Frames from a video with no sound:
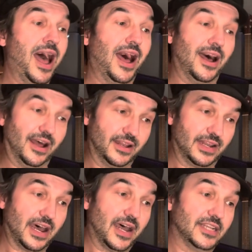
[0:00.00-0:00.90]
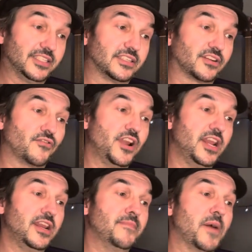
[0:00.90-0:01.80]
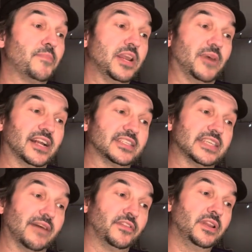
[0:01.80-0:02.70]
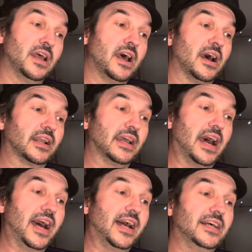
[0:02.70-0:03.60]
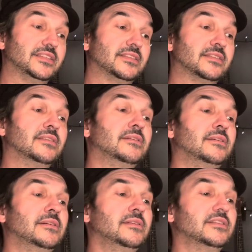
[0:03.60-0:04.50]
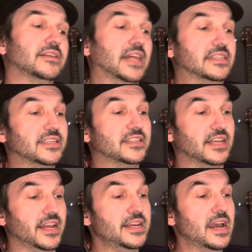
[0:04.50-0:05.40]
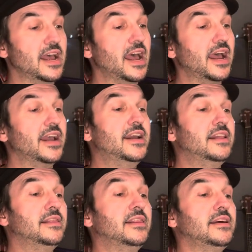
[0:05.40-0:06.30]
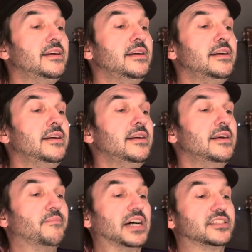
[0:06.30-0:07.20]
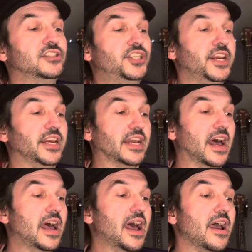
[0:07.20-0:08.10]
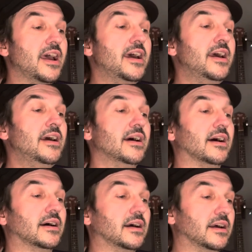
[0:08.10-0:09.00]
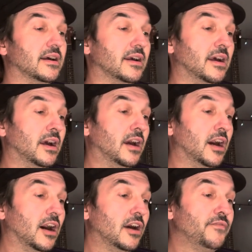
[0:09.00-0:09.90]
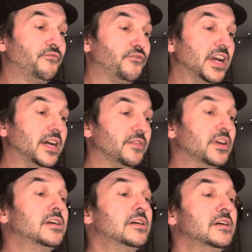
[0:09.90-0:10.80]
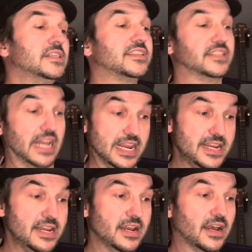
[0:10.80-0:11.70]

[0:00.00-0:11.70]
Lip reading: And I scream, B minor 7, castles, then to C, in B, back to G, air, and feather, C,